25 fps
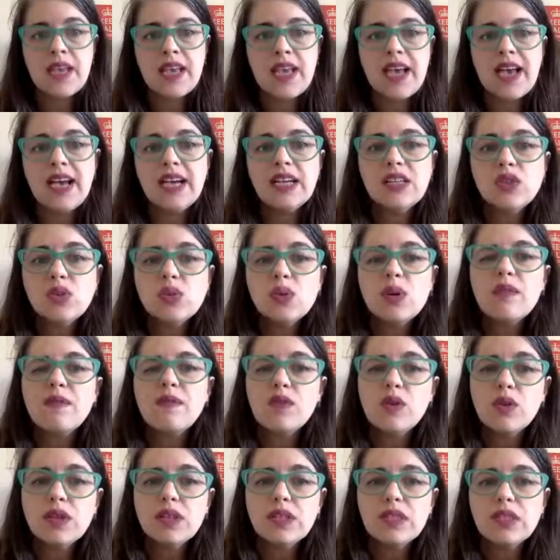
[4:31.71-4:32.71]
and to
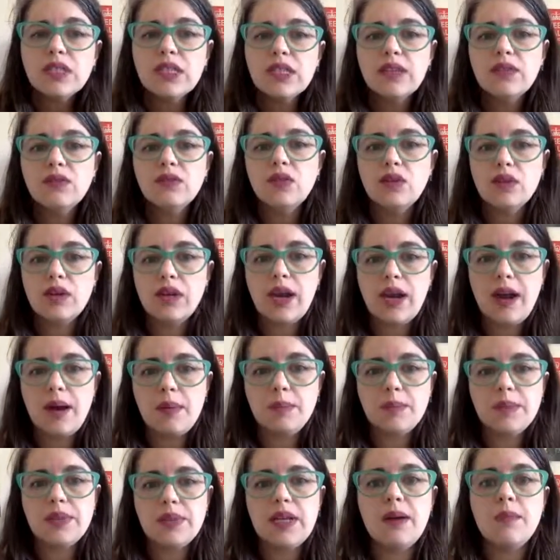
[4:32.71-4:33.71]
avoid gender
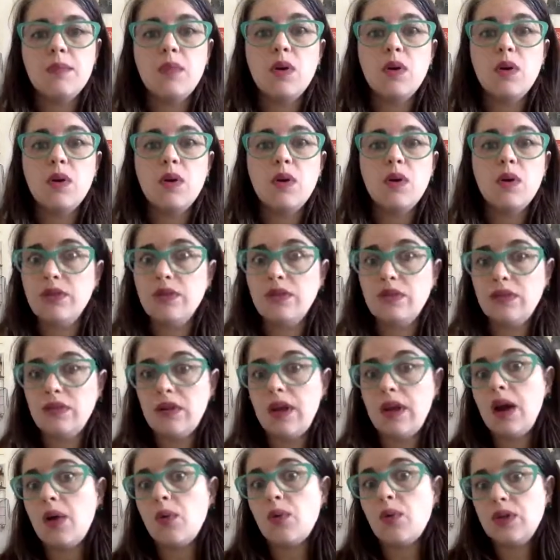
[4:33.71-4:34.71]
gaps among
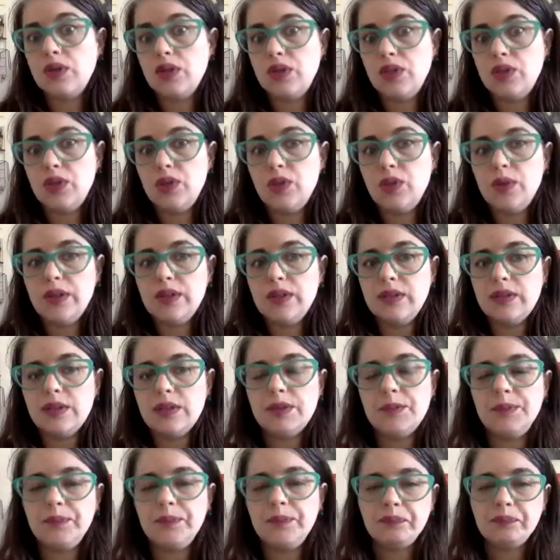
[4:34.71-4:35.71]
our
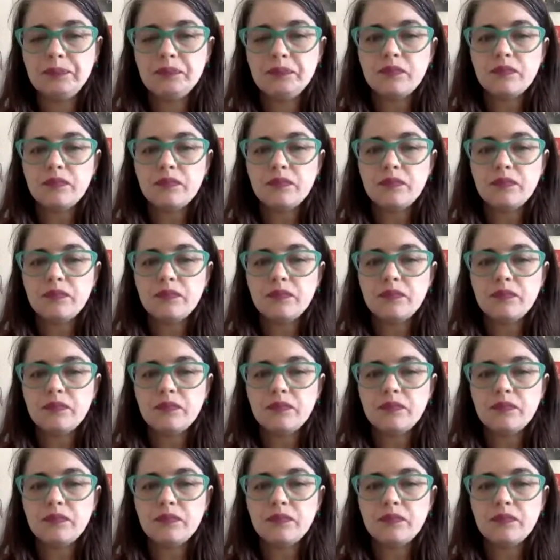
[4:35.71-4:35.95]
students.